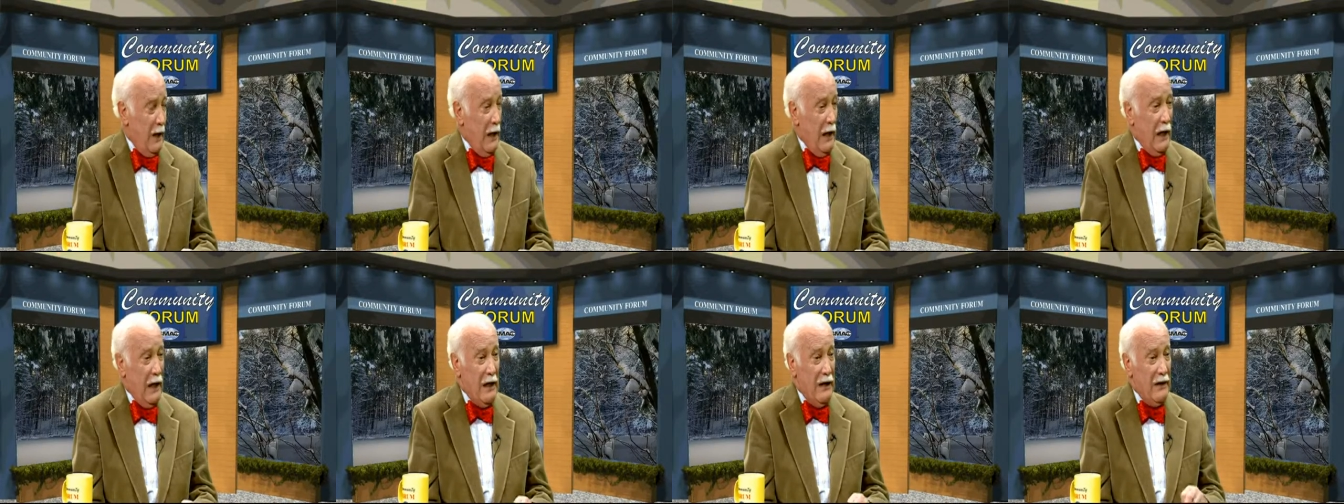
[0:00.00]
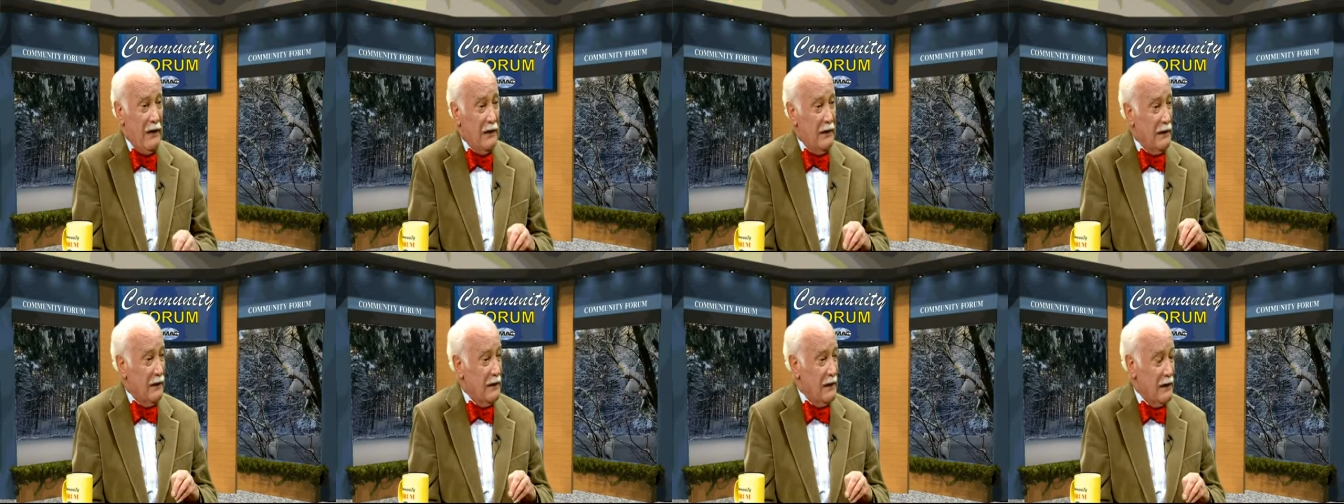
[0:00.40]
I think
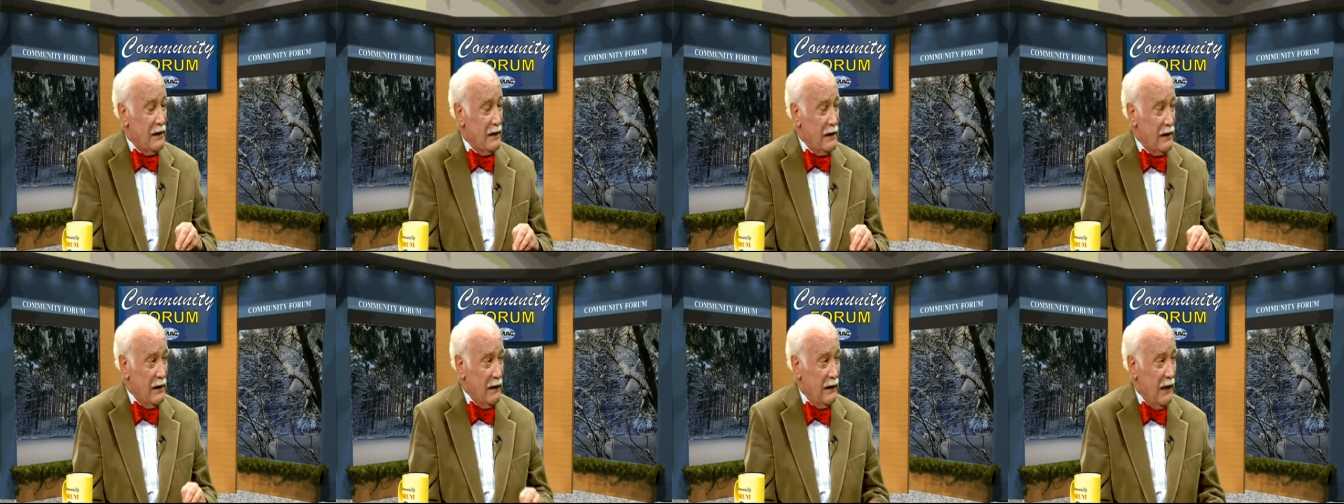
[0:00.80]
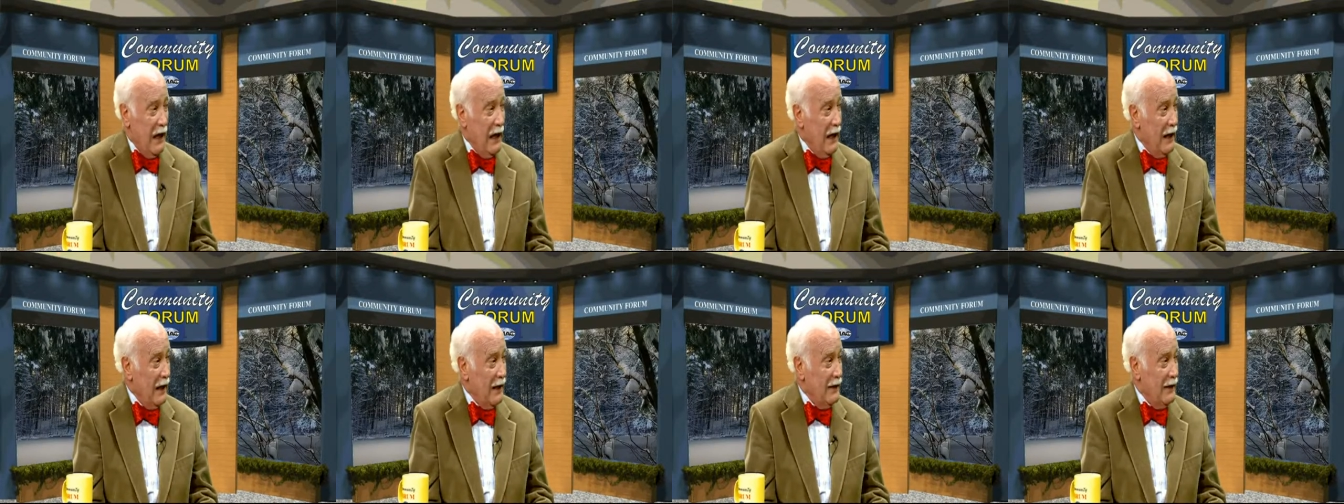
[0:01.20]
that this is a
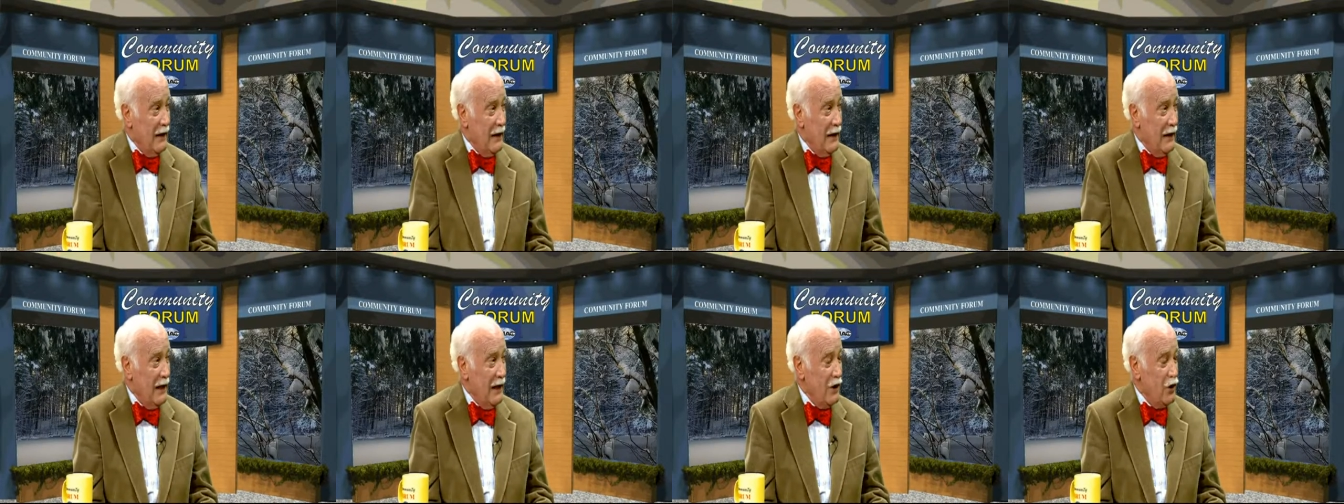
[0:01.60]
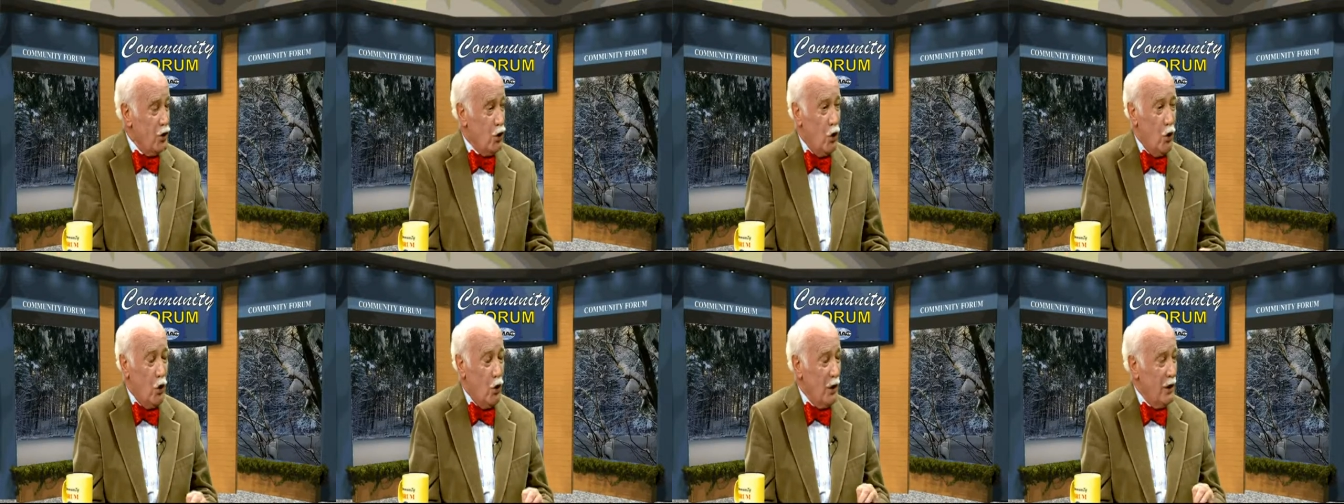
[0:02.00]
line that each
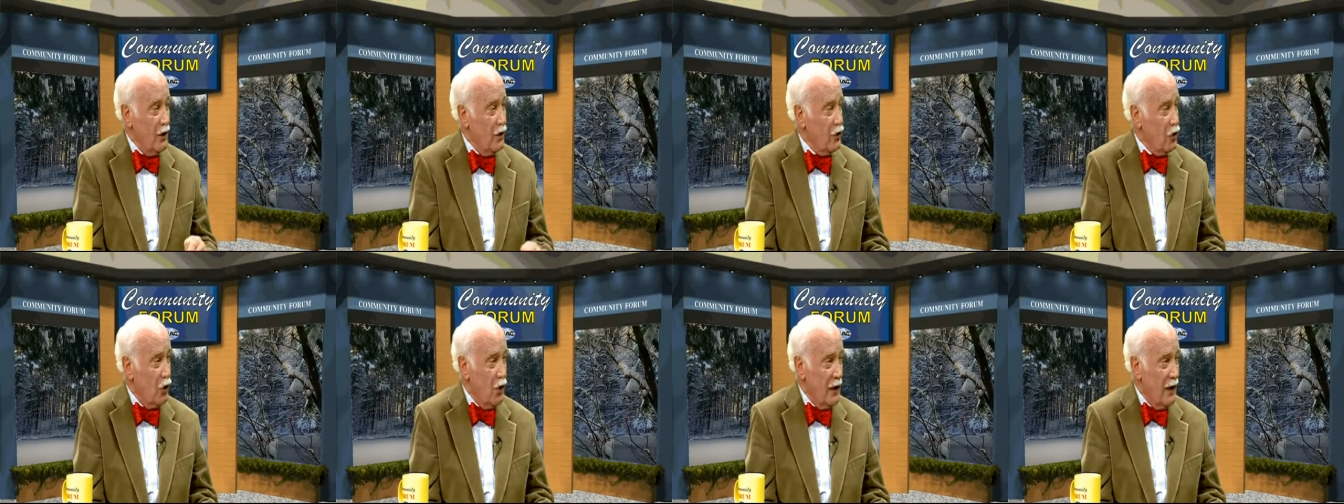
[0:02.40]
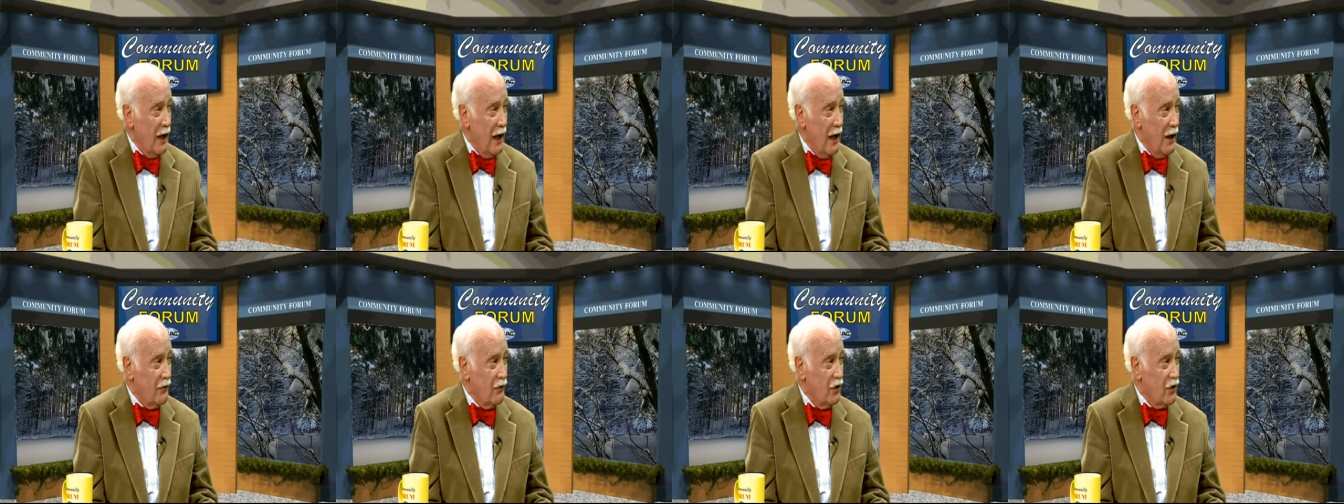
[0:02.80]
court is going to
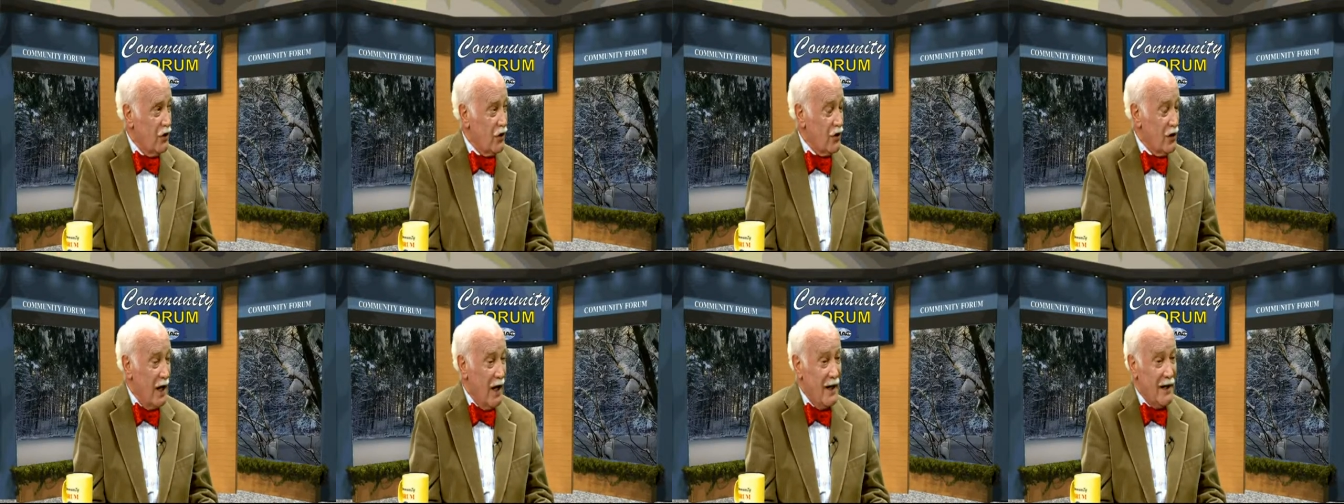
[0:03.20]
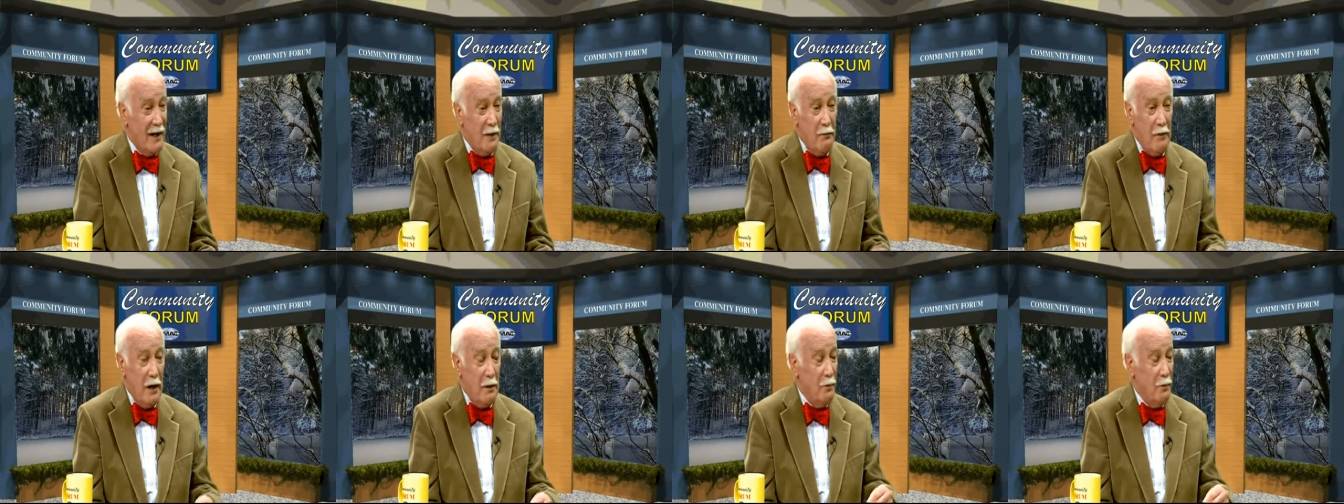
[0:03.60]
have to decide, and maybe